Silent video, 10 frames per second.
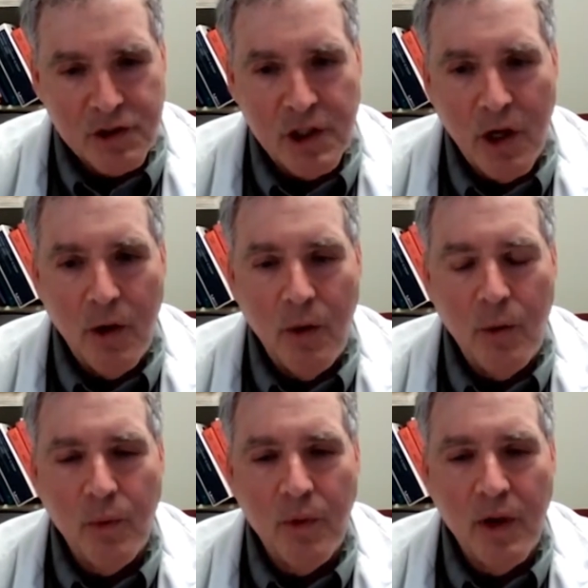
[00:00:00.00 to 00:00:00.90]

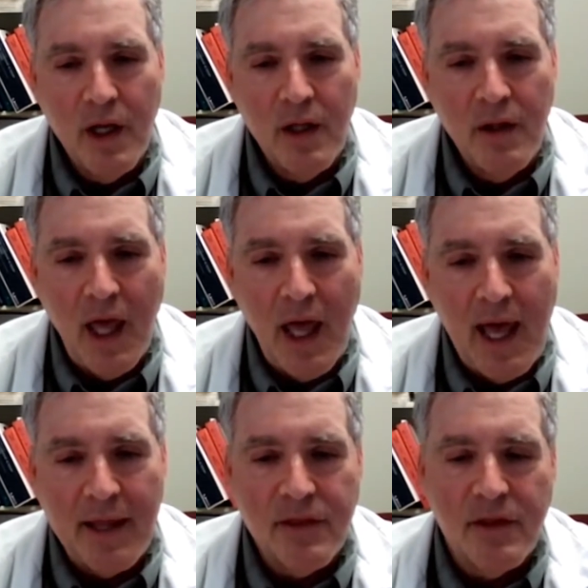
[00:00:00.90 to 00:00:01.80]
So
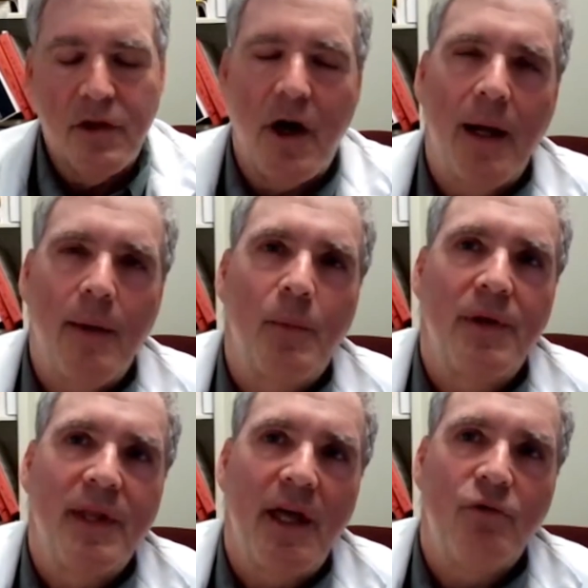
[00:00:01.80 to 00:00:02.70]
at the time
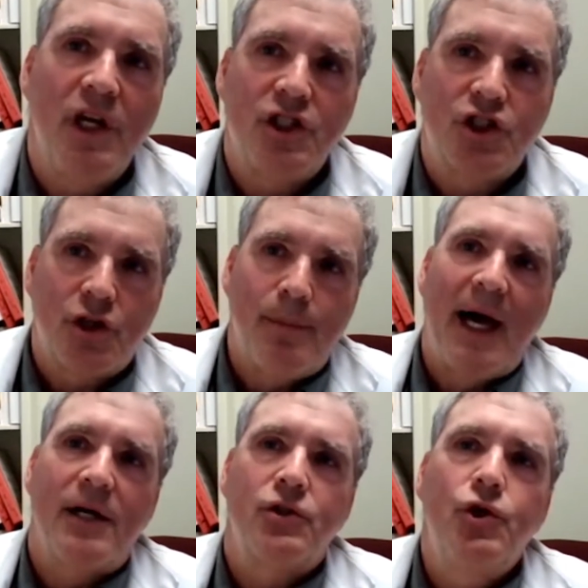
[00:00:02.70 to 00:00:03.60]
when they reached
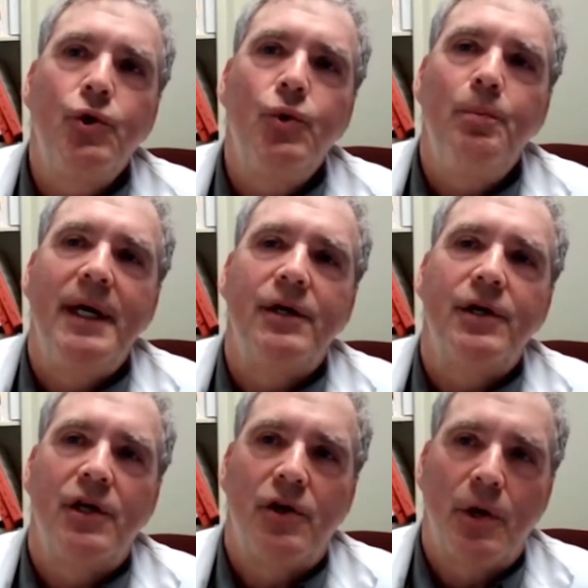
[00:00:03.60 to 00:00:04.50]
about 2
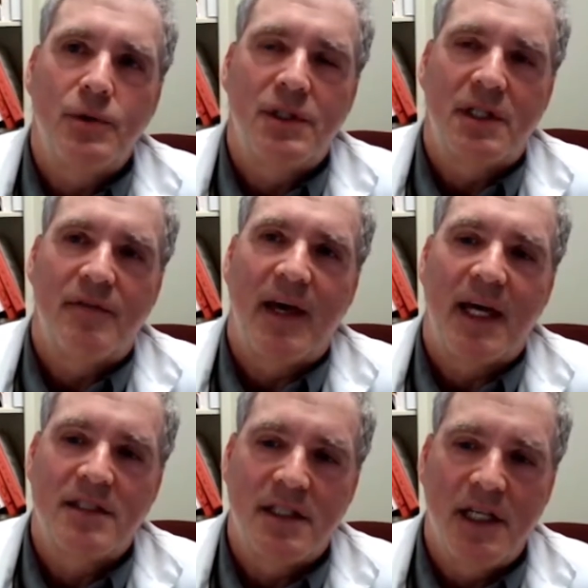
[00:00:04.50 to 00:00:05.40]
million doses of the
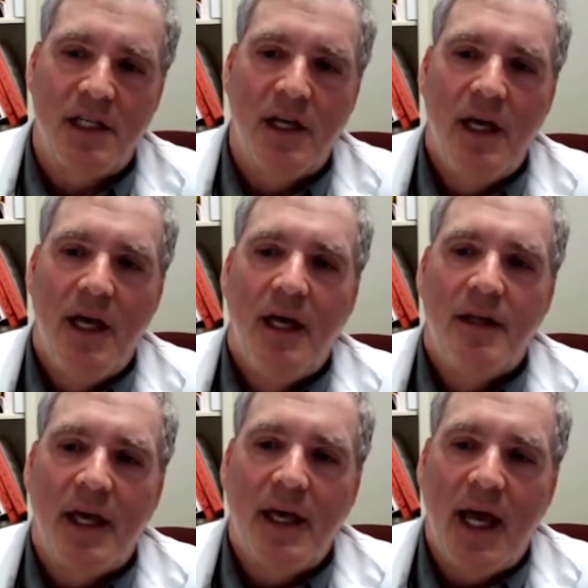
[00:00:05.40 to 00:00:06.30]
vaccine,
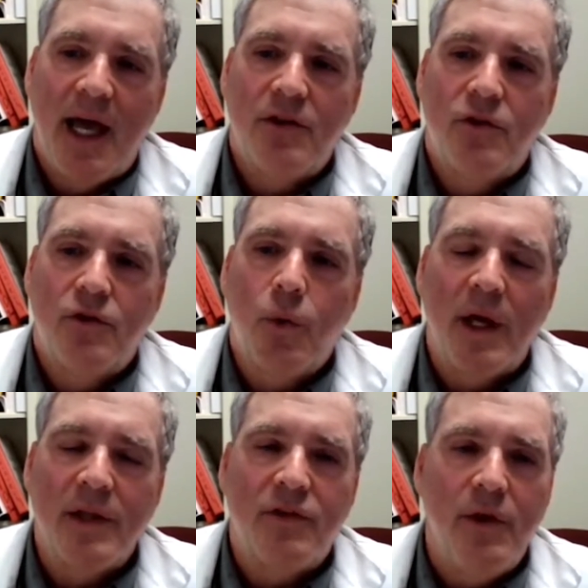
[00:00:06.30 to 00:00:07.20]
they had
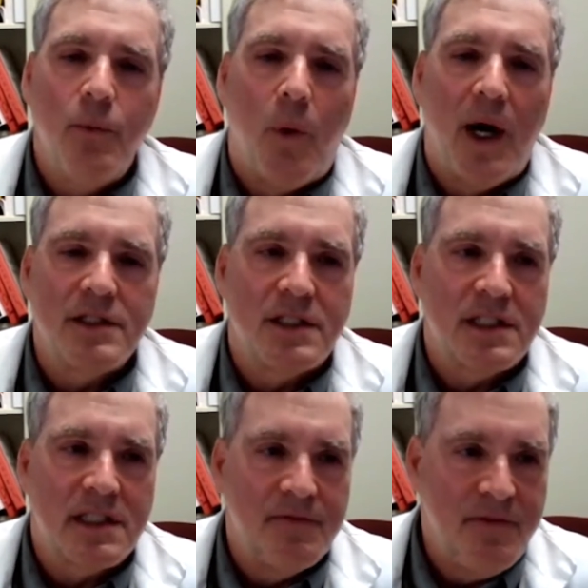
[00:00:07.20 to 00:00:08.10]
21
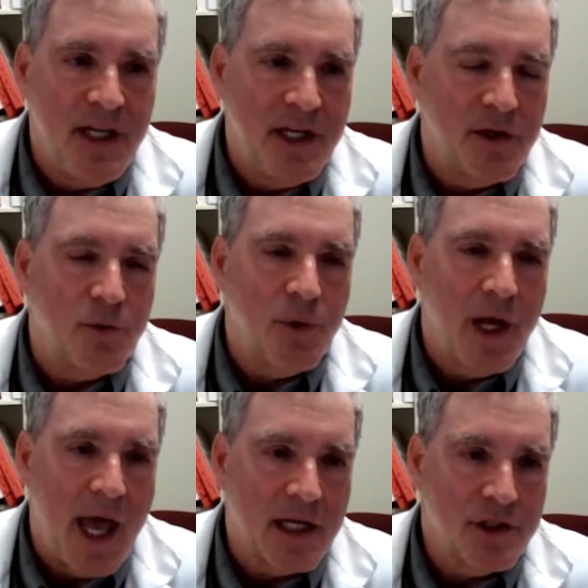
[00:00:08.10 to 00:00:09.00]
severe
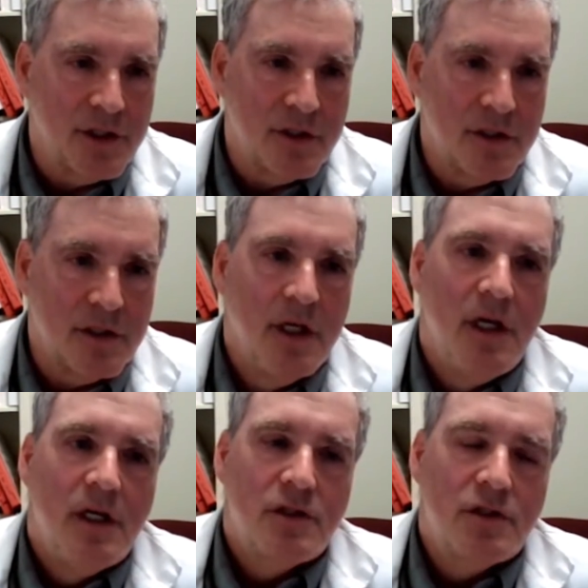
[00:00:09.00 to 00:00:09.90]
reactions.
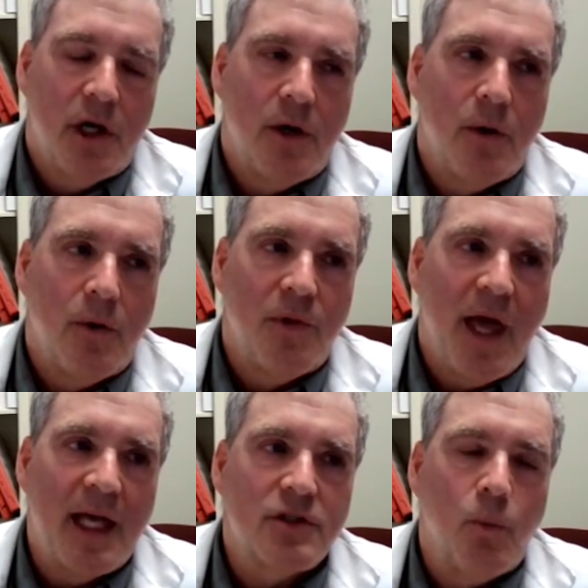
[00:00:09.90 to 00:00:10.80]
So
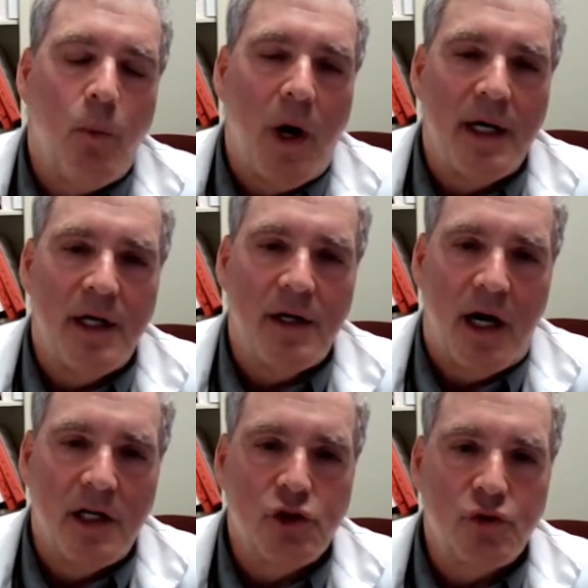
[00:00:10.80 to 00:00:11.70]
that's 1 in
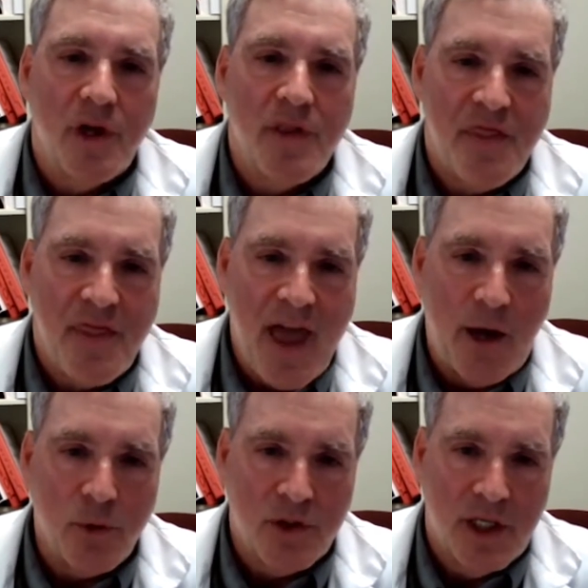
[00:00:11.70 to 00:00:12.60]

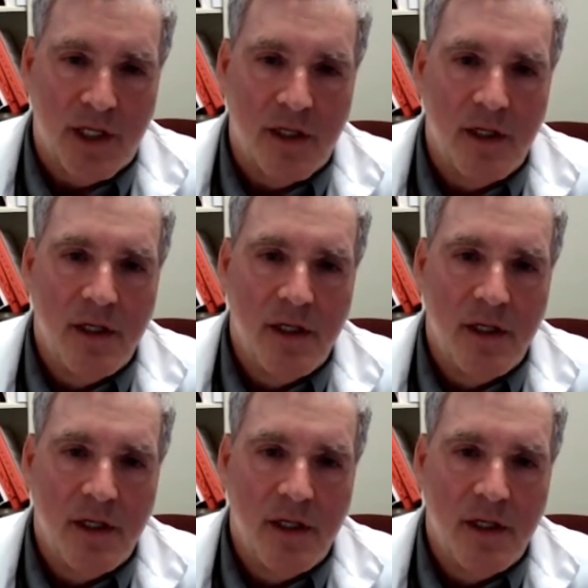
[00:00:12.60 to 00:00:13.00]
100,000.